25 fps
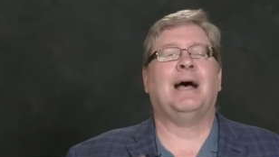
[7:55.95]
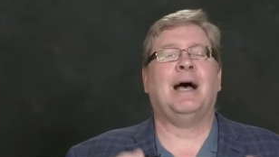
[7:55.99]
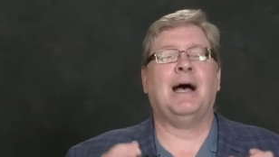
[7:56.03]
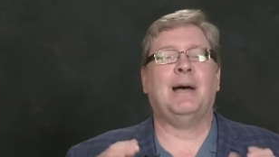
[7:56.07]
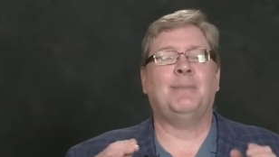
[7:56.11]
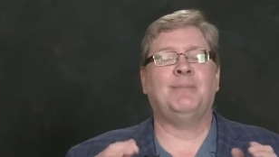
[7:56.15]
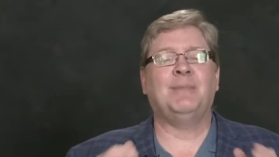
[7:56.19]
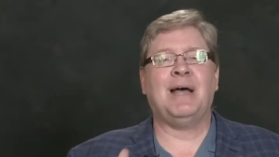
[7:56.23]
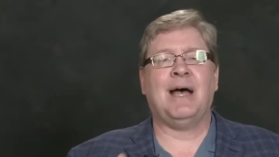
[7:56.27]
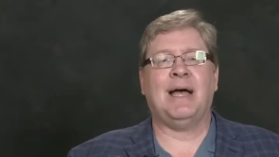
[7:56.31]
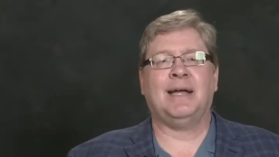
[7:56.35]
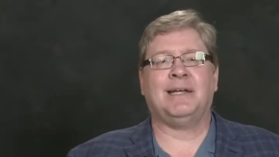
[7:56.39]

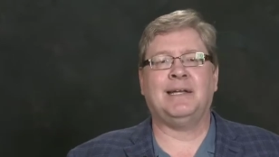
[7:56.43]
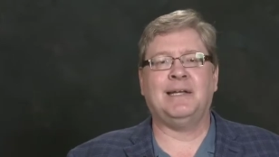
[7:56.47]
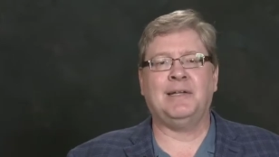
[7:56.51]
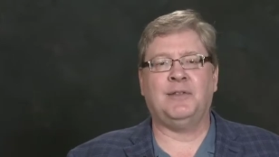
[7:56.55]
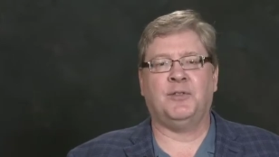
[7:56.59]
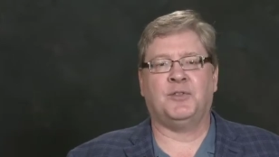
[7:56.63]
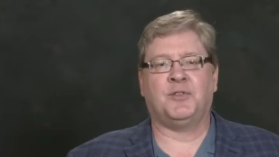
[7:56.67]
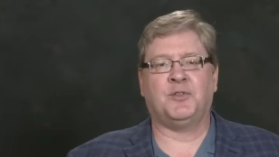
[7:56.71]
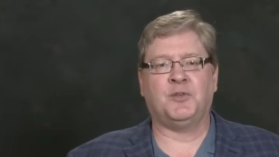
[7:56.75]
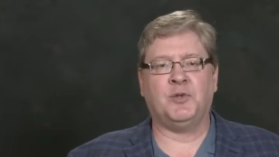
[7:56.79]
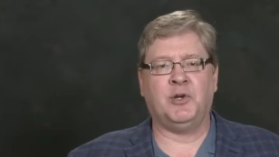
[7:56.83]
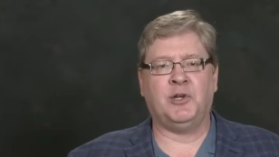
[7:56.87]
I'm not
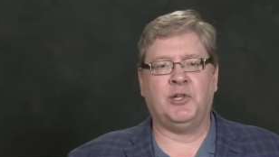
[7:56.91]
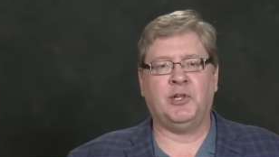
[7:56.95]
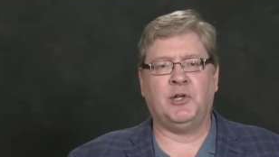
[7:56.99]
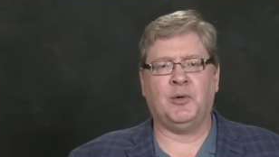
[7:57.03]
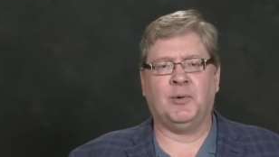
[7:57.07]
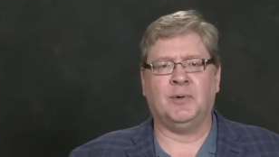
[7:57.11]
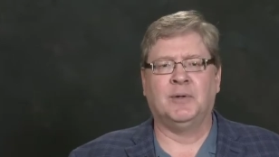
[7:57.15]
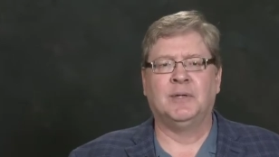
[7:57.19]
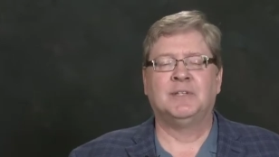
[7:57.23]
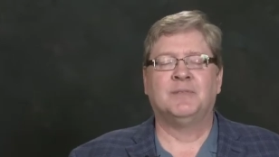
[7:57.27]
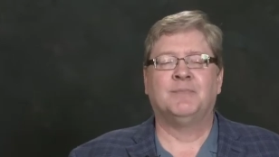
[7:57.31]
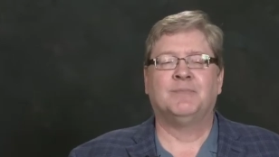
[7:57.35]
getting through to
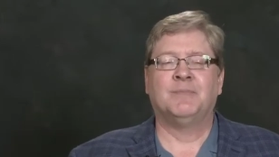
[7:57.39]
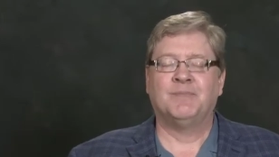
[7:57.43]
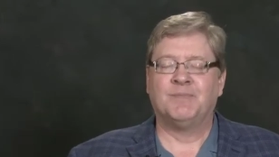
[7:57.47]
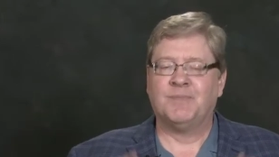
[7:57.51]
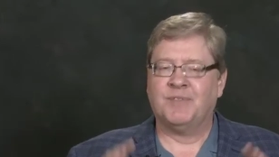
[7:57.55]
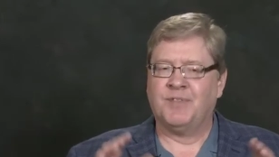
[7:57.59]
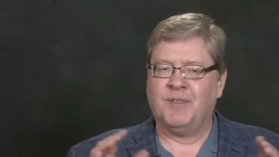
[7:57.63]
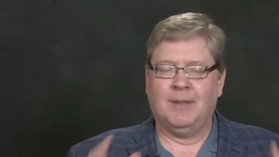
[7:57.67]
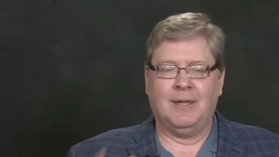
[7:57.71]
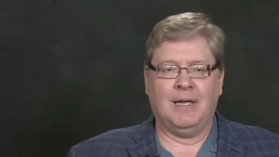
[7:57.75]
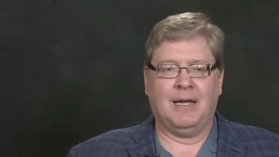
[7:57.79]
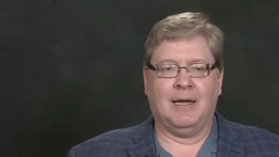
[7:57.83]
you.
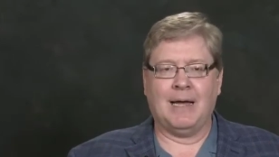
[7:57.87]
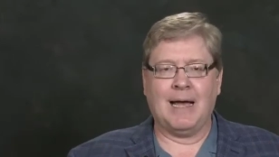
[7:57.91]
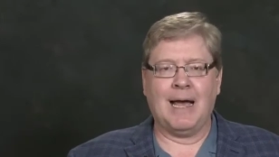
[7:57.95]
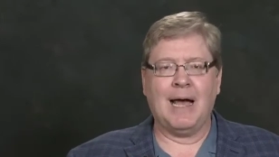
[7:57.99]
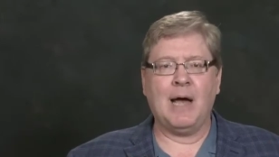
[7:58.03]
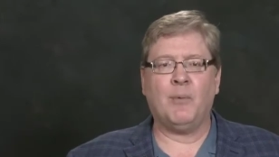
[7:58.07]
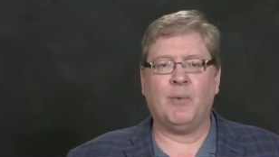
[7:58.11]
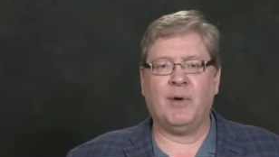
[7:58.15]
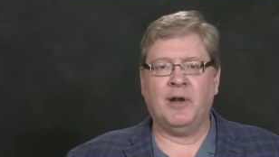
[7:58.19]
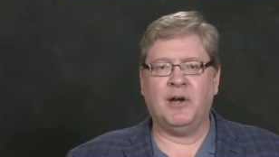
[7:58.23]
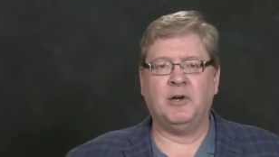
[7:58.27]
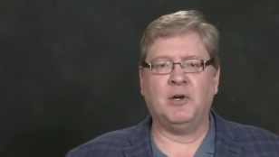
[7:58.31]

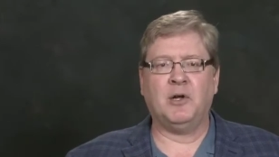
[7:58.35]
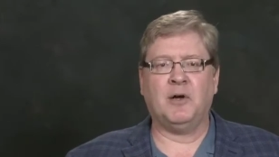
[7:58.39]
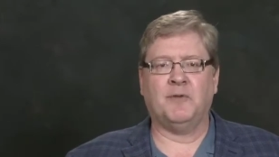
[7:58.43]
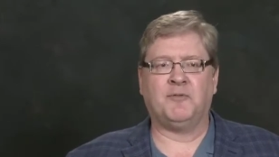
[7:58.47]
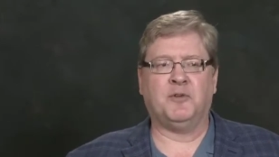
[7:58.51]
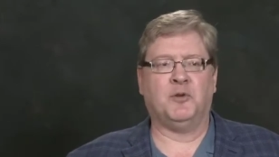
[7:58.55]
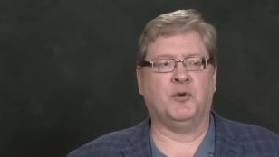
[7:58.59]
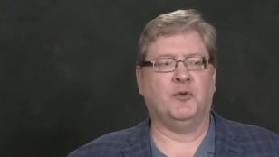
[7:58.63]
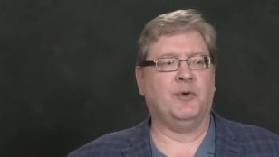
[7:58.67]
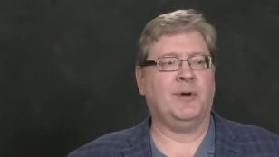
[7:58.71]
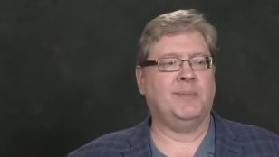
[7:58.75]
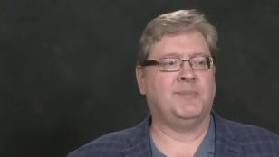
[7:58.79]
I want to know if
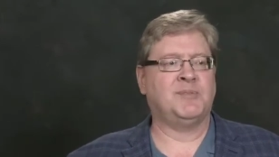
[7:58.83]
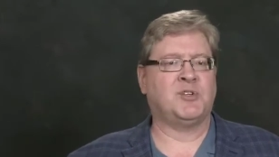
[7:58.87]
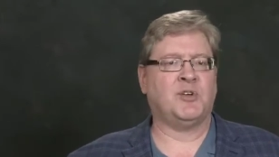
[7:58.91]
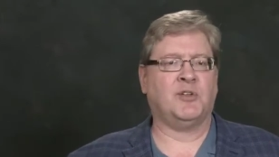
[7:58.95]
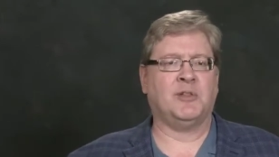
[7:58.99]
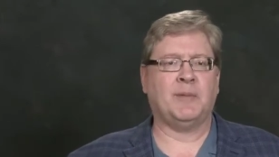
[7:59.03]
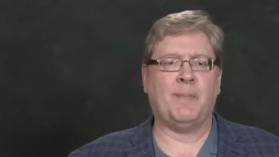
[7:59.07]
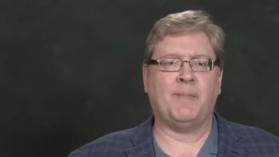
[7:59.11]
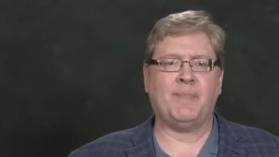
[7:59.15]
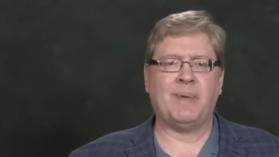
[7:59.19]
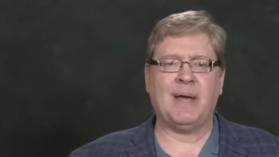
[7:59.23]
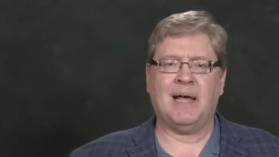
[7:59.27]
your ribs are
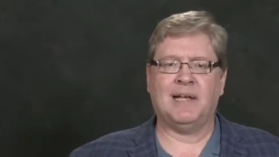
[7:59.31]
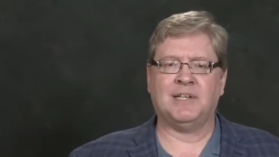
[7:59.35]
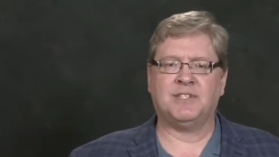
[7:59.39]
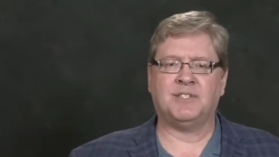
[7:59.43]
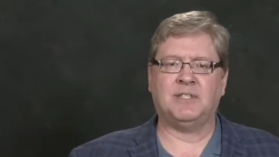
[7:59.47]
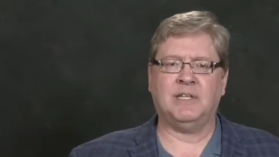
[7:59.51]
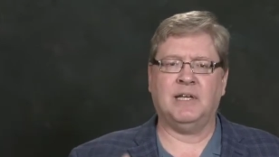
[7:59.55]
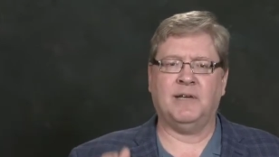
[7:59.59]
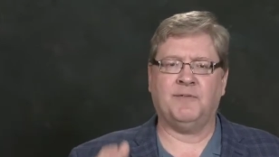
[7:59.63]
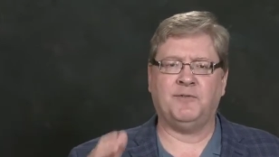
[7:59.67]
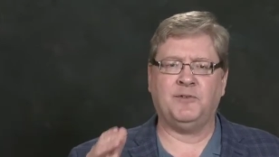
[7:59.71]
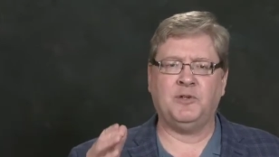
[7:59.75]
the
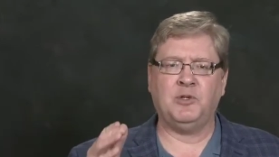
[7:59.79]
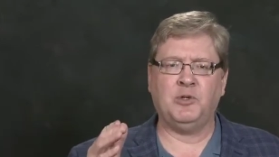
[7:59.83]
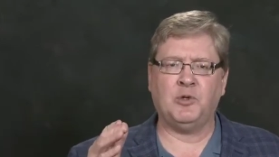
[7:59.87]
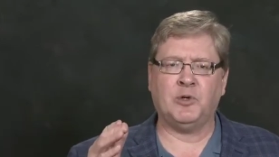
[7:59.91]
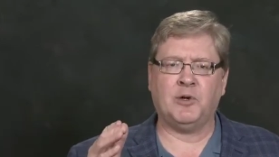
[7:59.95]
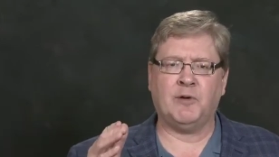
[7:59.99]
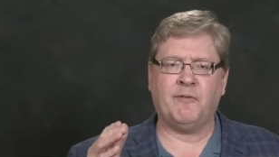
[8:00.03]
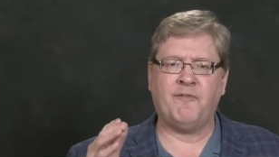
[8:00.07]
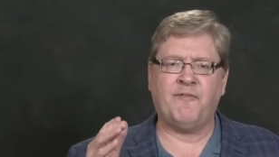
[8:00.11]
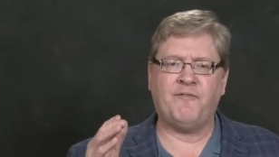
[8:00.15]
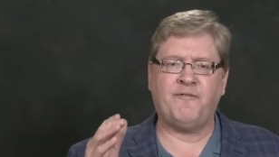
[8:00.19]
best. If your